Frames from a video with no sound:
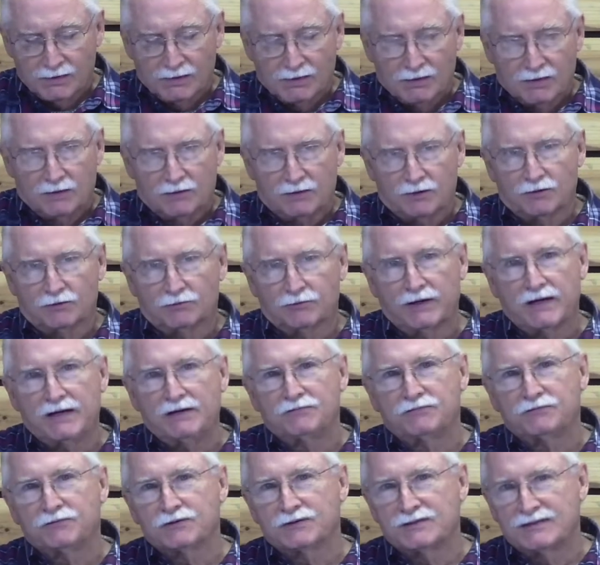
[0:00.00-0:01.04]
The great
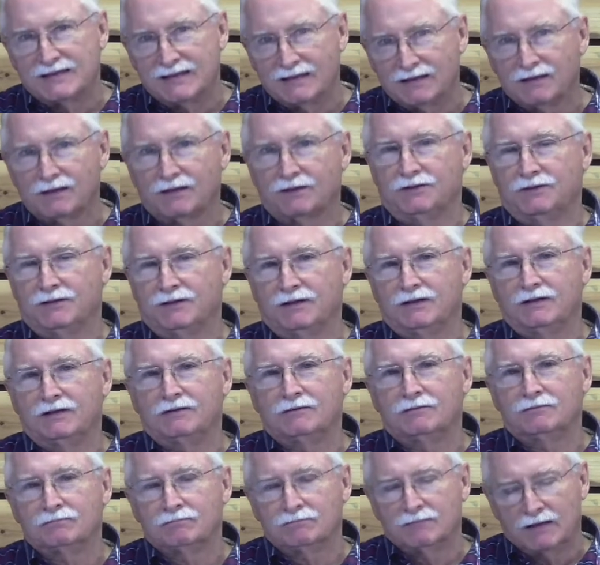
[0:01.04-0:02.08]
fertility
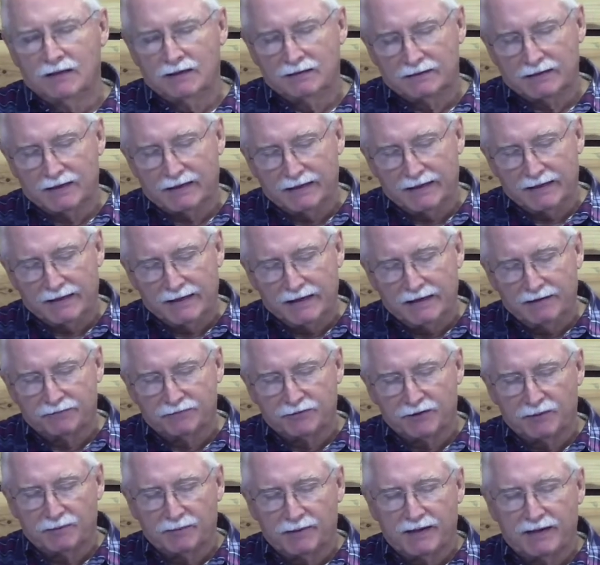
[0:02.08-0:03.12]
that
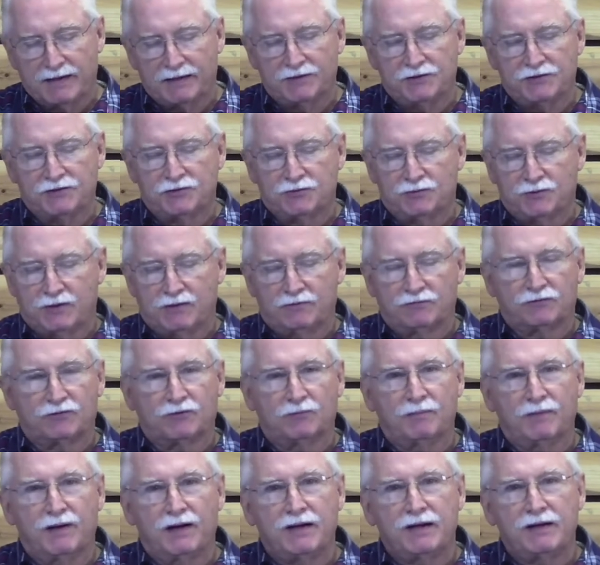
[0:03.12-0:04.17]
Ephraim had enjoyed for
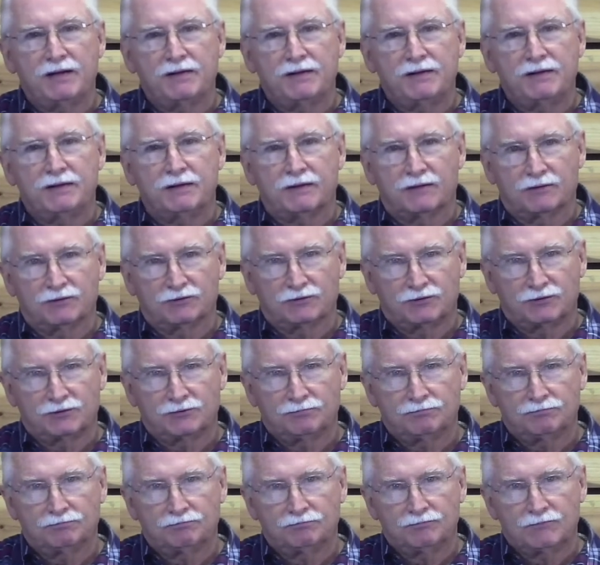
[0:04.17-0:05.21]
many years
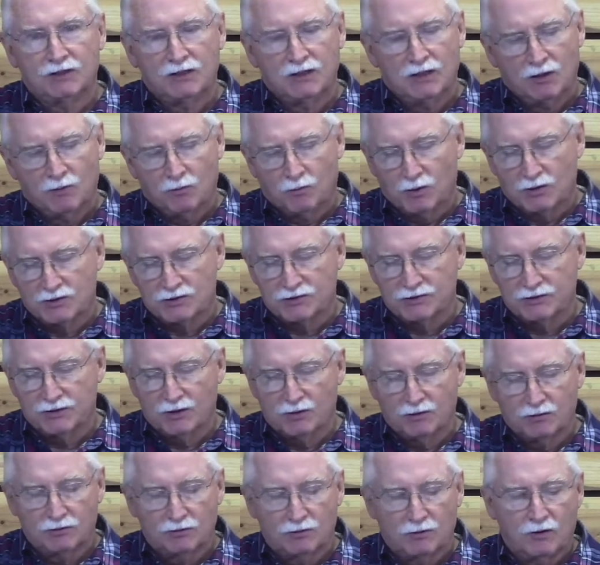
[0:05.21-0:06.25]
was no
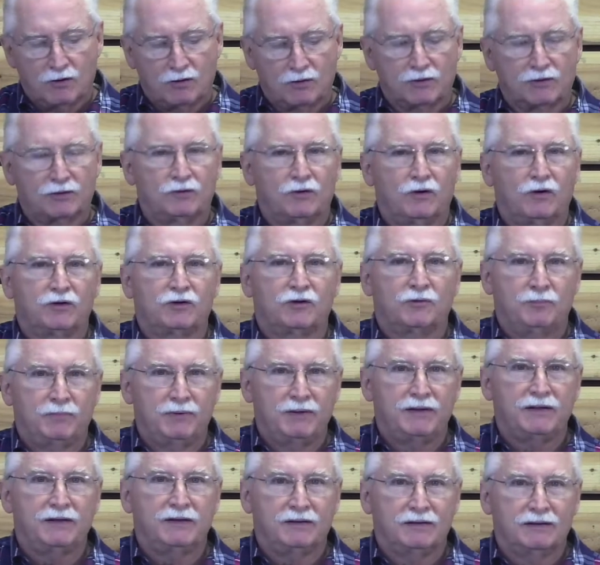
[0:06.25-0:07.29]
longer going to
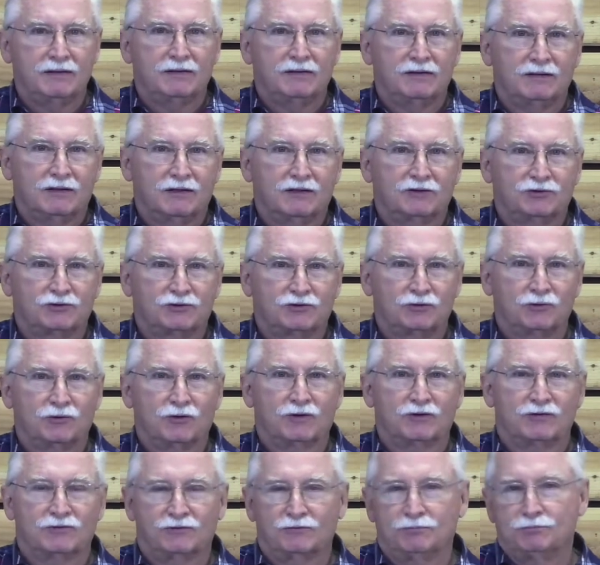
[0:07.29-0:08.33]
be a
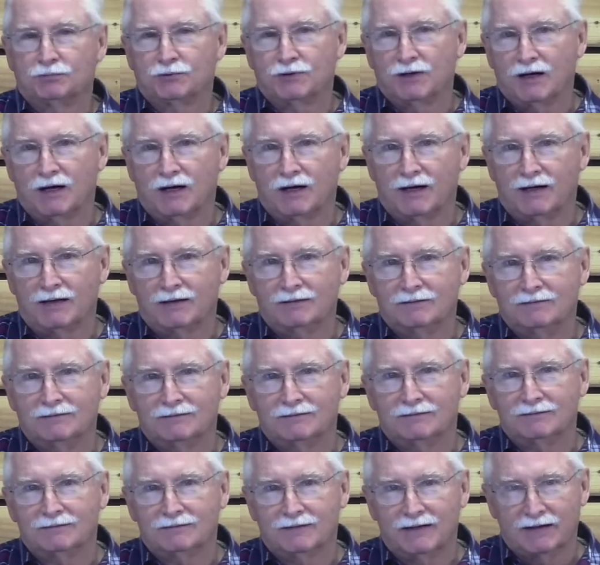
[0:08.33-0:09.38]
source of pride
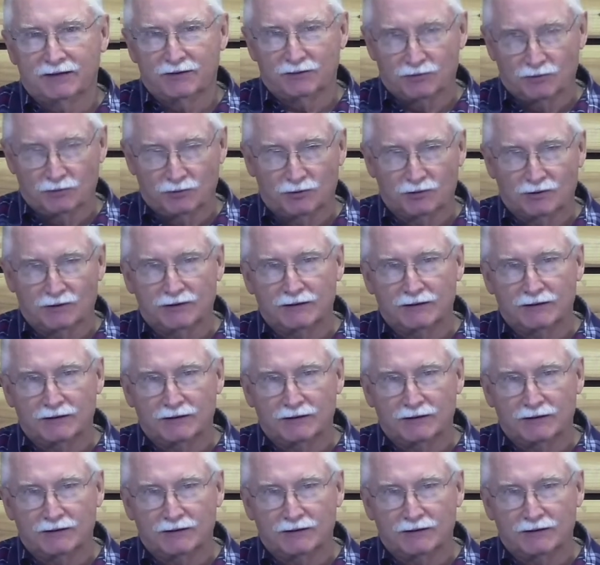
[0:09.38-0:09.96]
and glory.